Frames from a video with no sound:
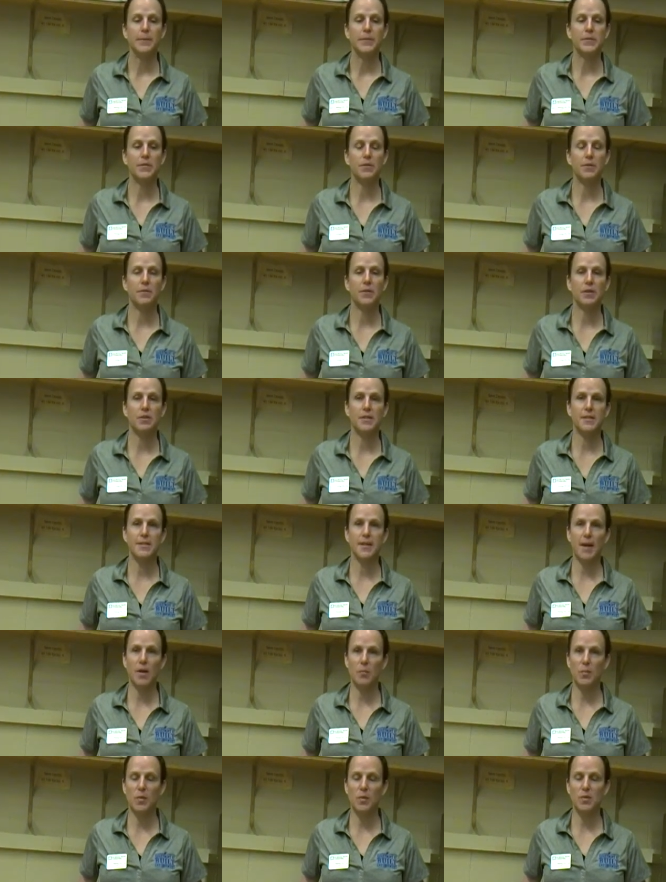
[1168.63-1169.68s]
So if your
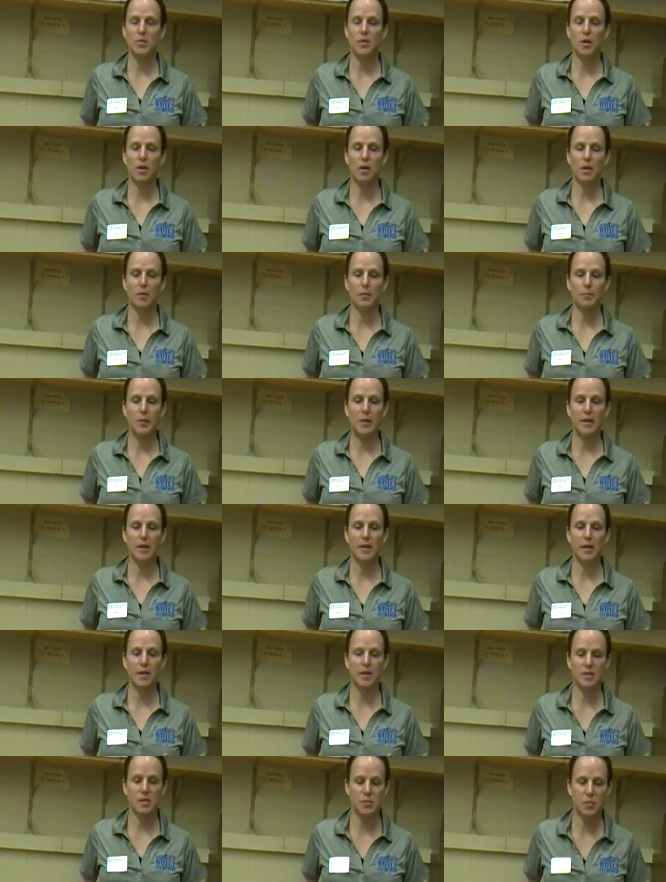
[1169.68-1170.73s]
samples are
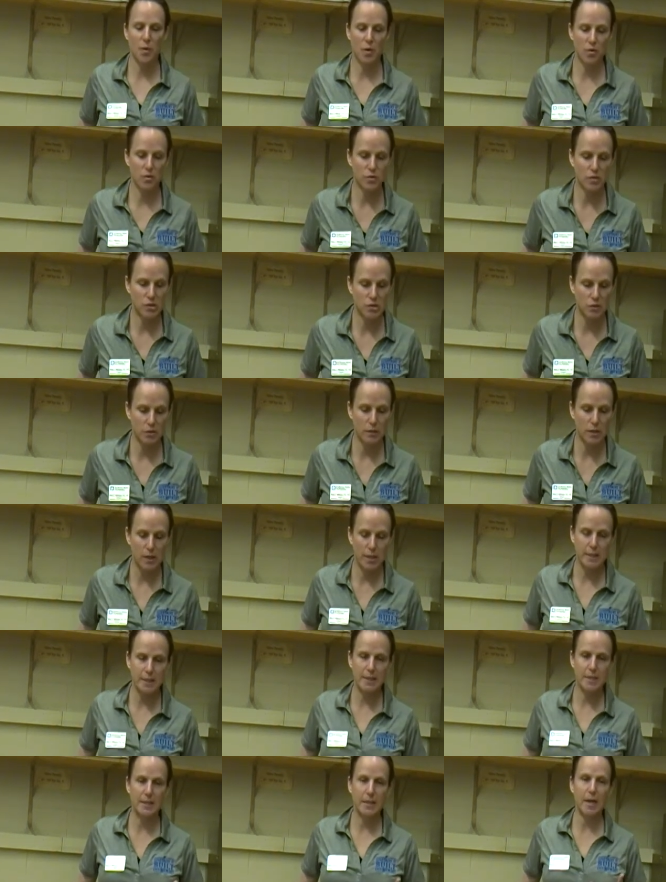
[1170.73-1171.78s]
being exposed to an
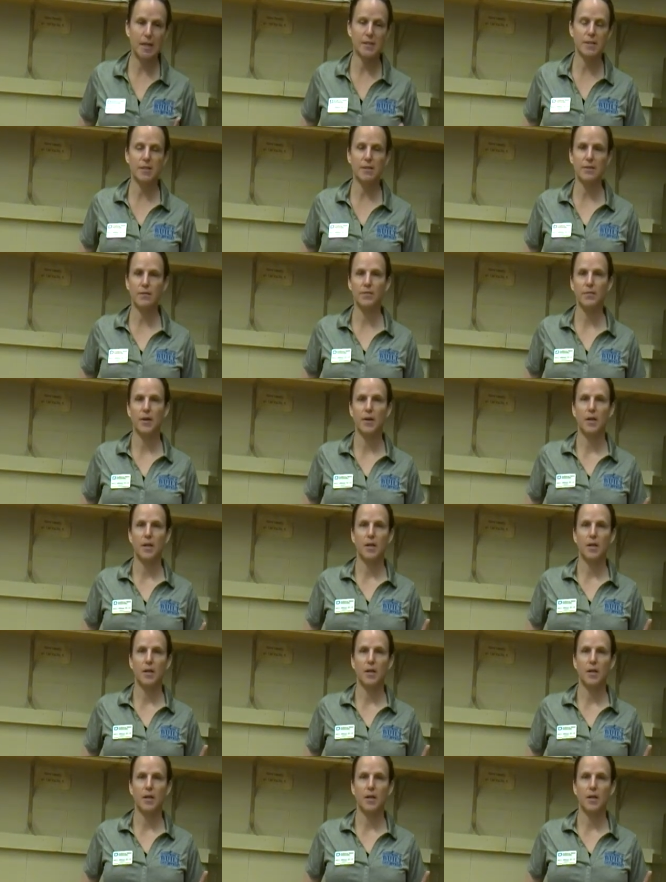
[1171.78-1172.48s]
excessive